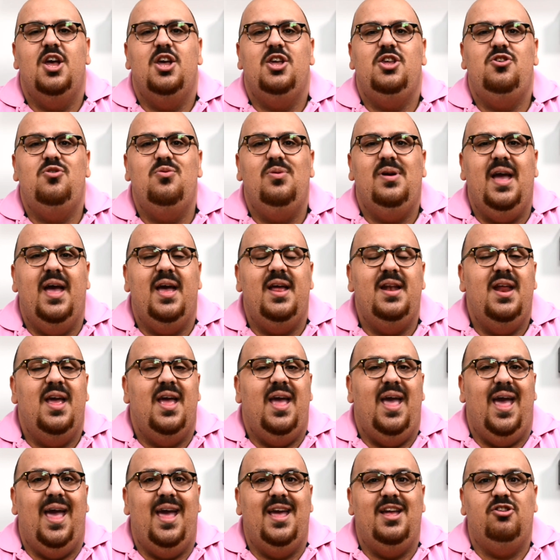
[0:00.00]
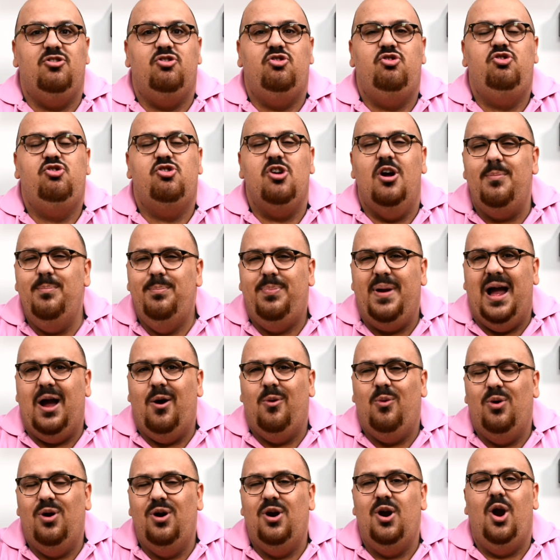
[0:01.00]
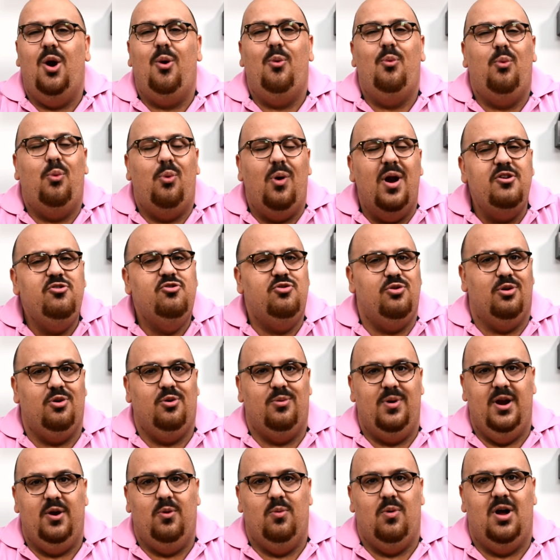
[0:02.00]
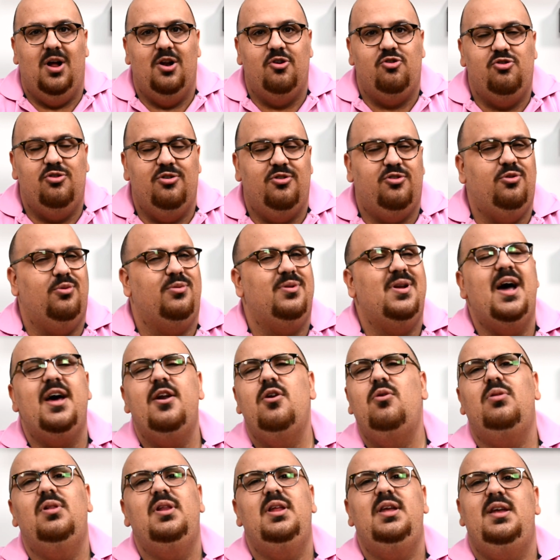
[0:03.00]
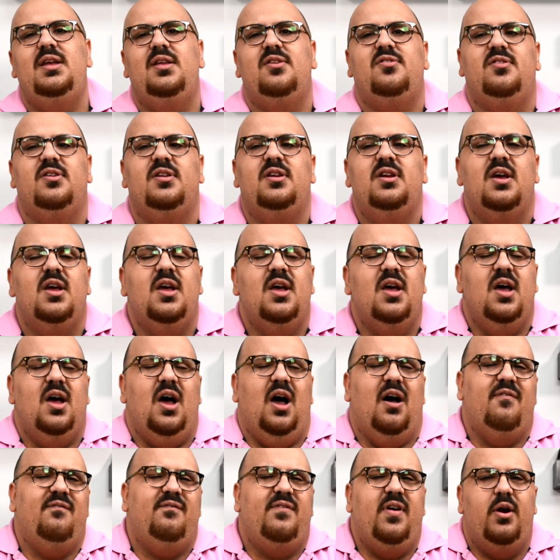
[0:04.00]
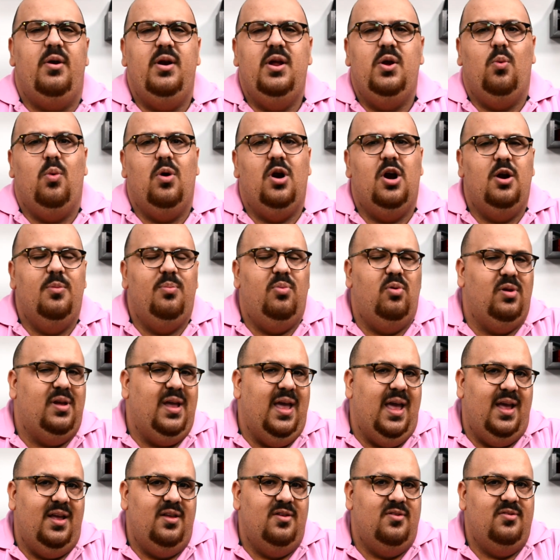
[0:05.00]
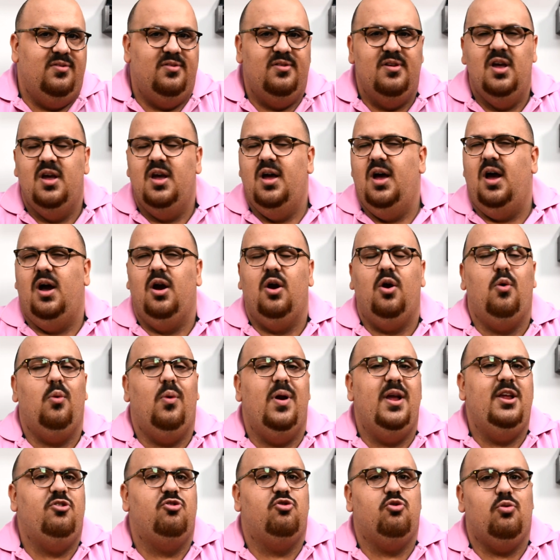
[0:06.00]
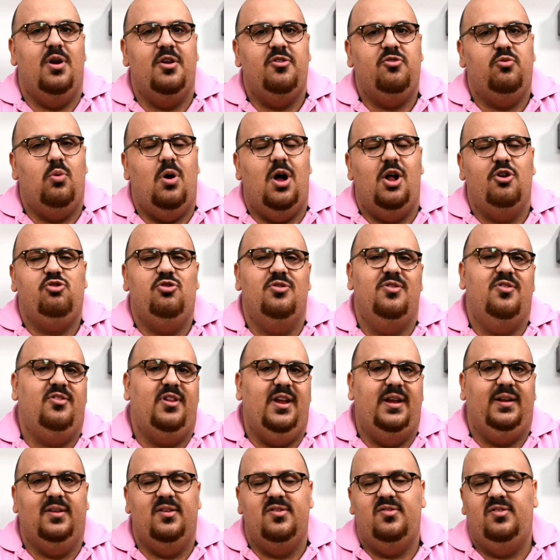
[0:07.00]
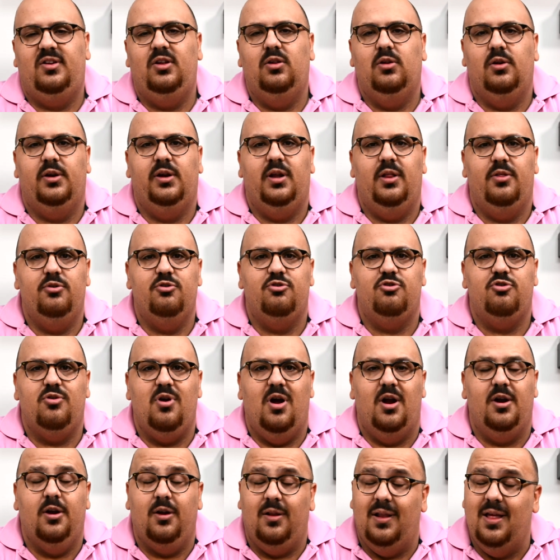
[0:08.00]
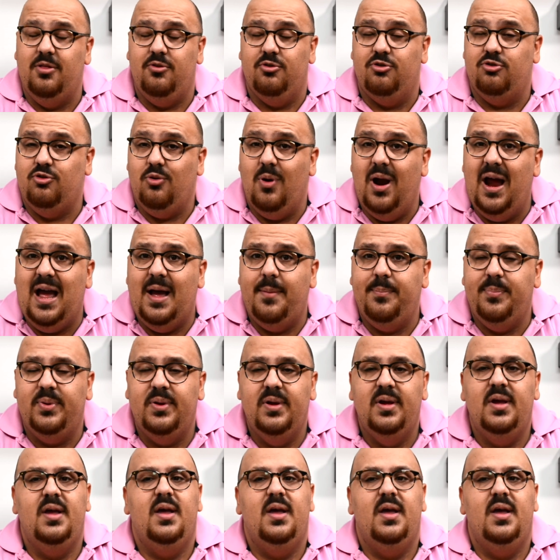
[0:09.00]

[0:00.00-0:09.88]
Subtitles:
you get a Jump Hour Retrograde watch. So not only is it a very wearable case, a great dress watch in stainless steel on a leather strap,